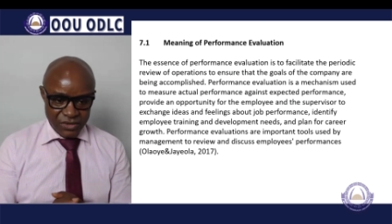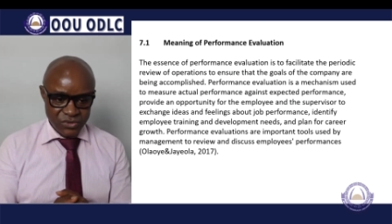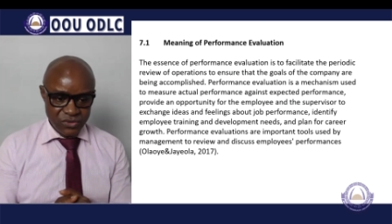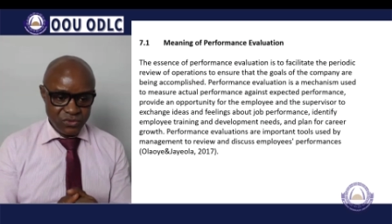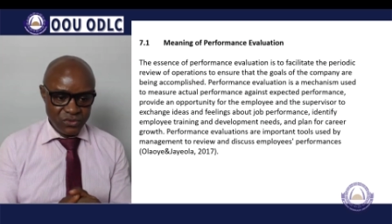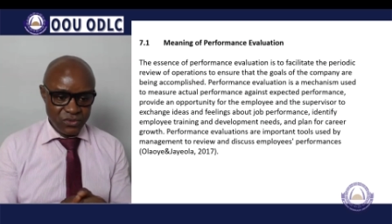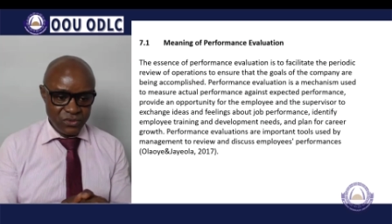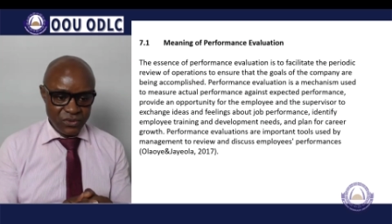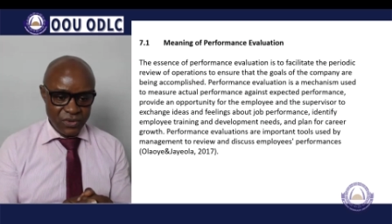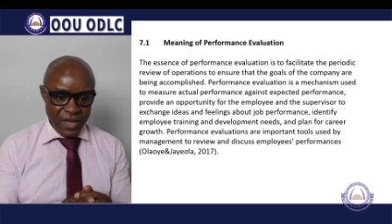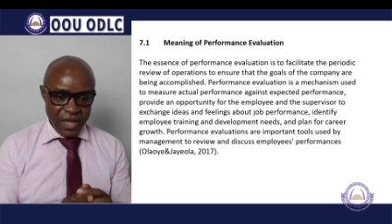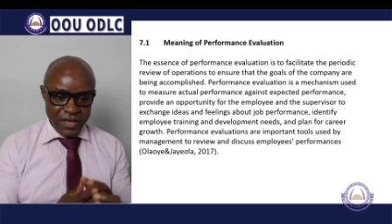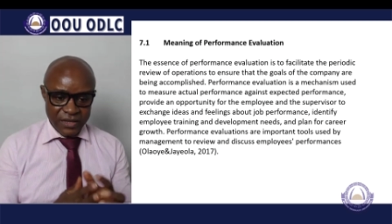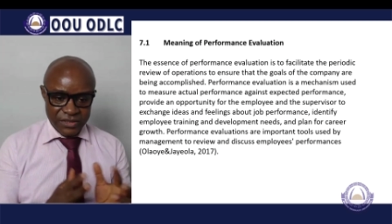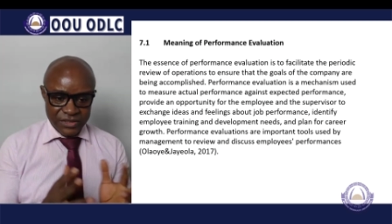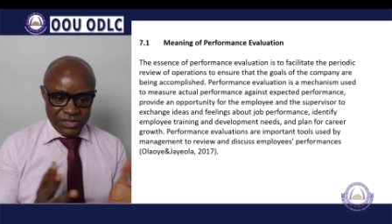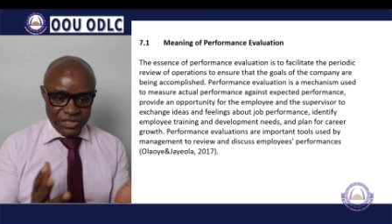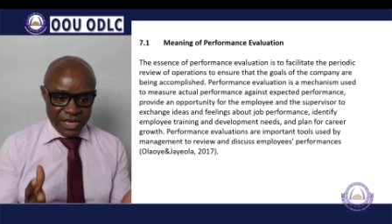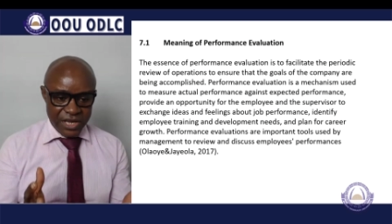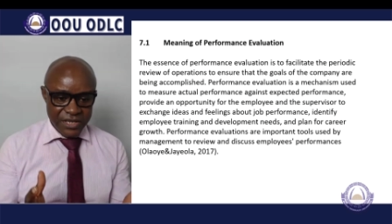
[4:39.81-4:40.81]
to
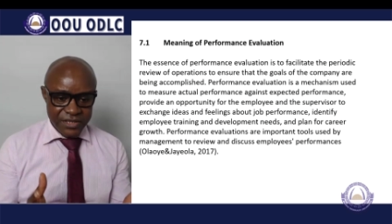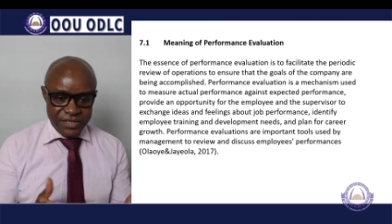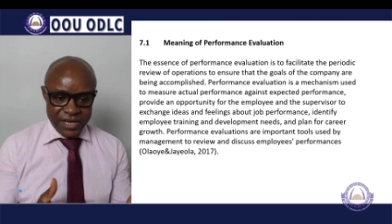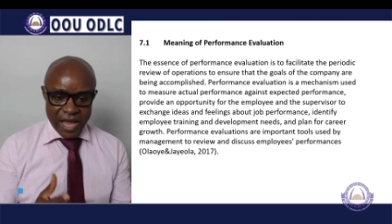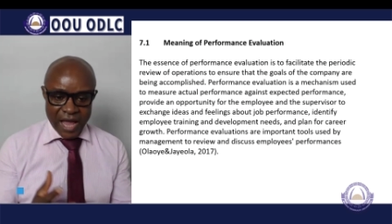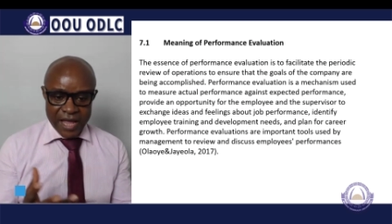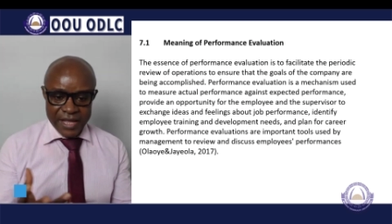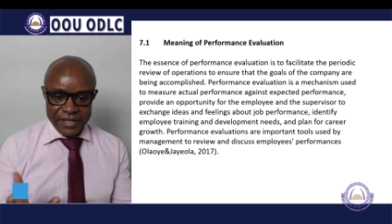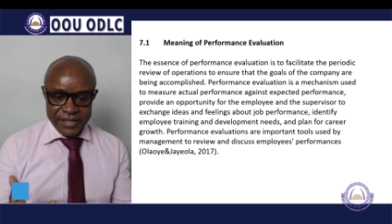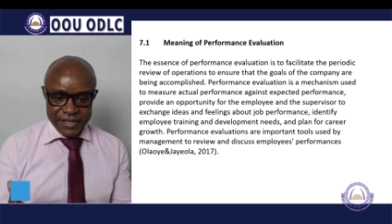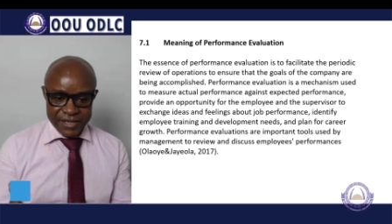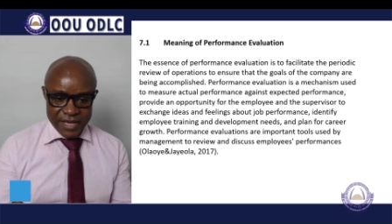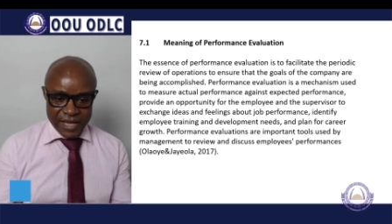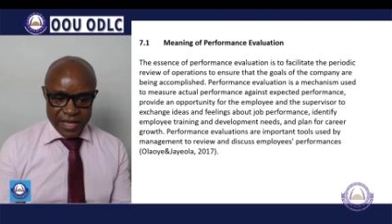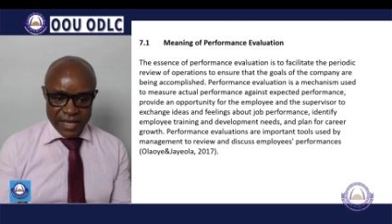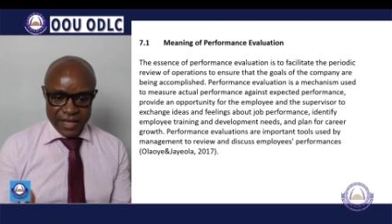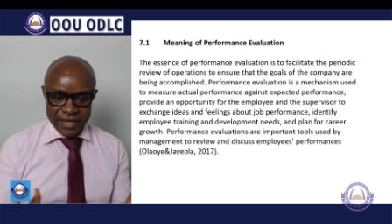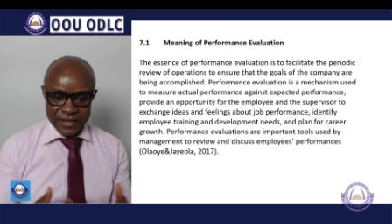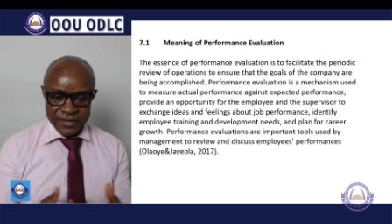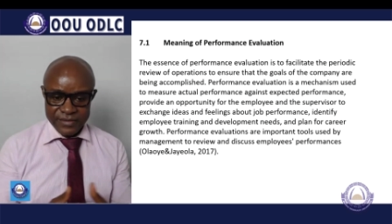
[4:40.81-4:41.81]
exchange
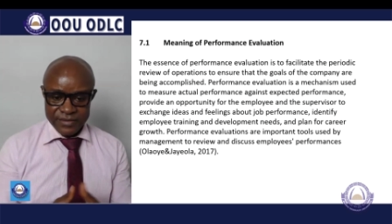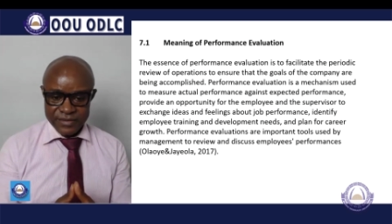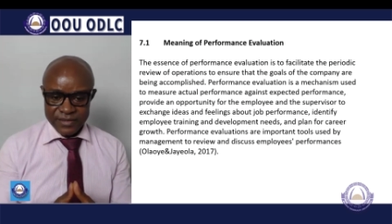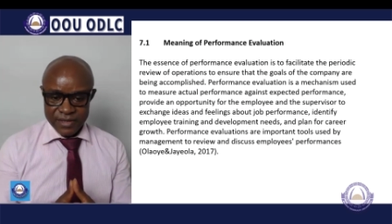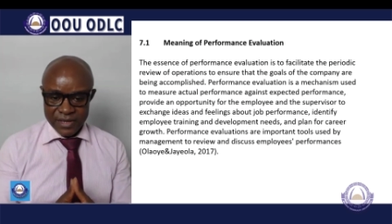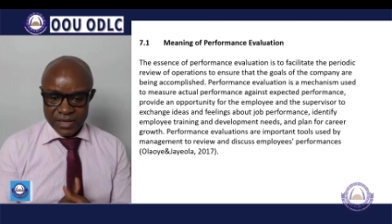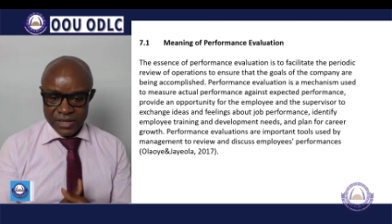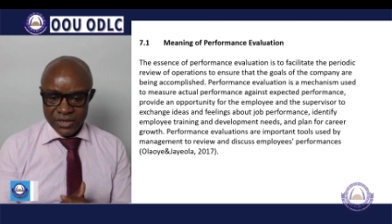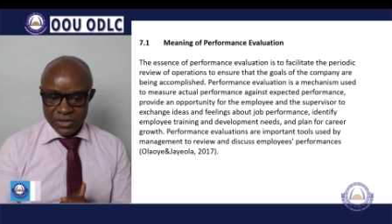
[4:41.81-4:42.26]
ideas